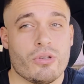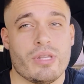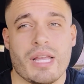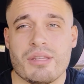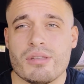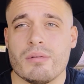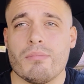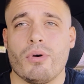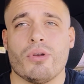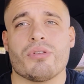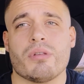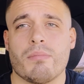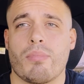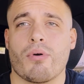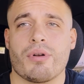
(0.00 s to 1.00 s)
that's the most
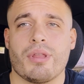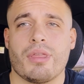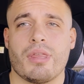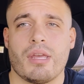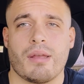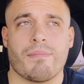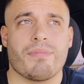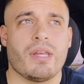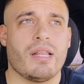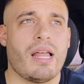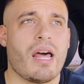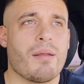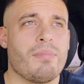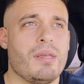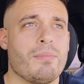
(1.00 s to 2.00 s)
important thing. A
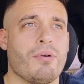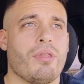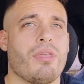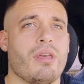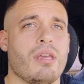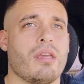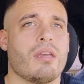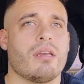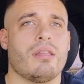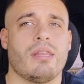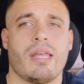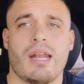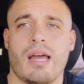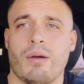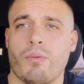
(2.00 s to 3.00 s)
lot of people think
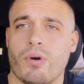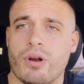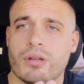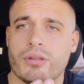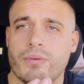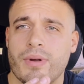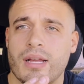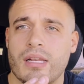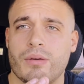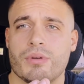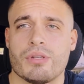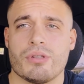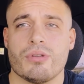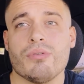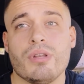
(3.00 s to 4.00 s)
that I work directly with
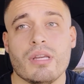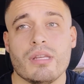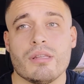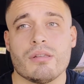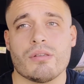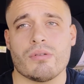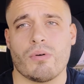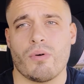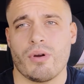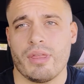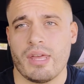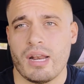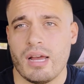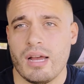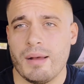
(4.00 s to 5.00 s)
students or
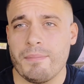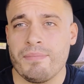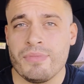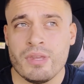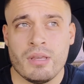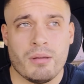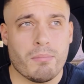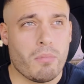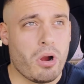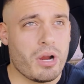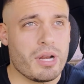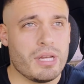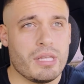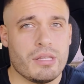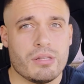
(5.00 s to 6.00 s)
that I'm
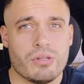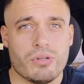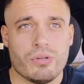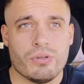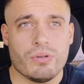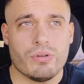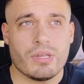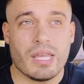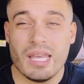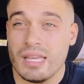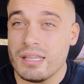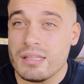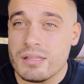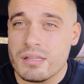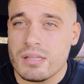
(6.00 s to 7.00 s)
marketing to
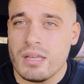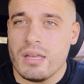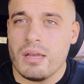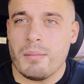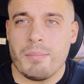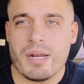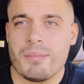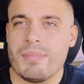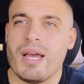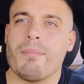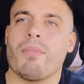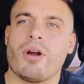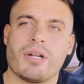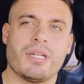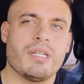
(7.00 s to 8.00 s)
kids, but I'm not
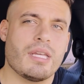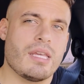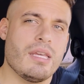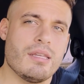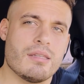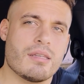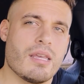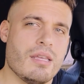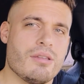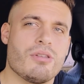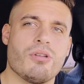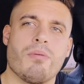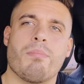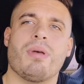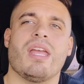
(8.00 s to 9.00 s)
marketing to kids. Kids
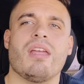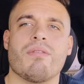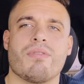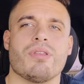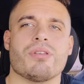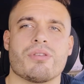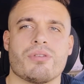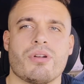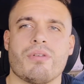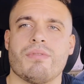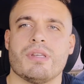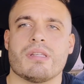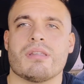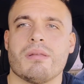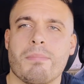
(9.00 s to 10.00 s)
don't pay for the
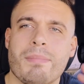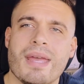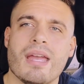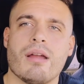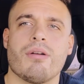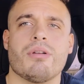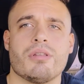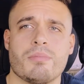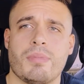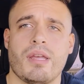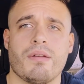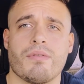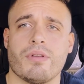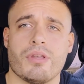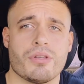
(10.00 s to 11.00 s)
service. The parents pay
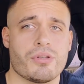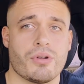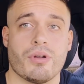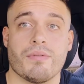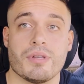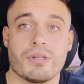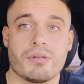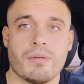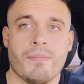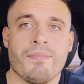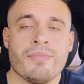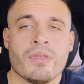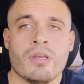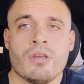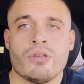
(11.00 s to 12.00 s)
for the service.
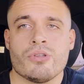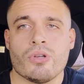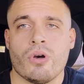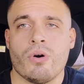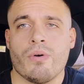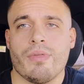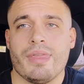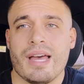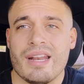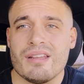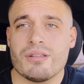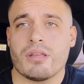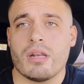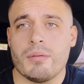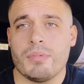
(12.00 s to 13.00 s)
So that
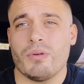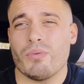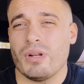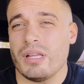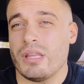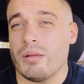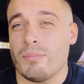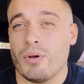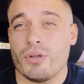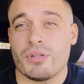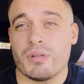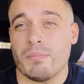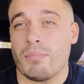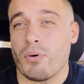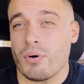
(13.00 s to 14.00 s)
is going to be really the most
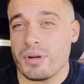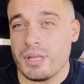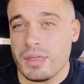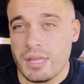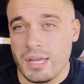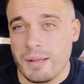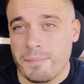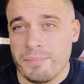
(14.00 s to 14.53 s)
important thing.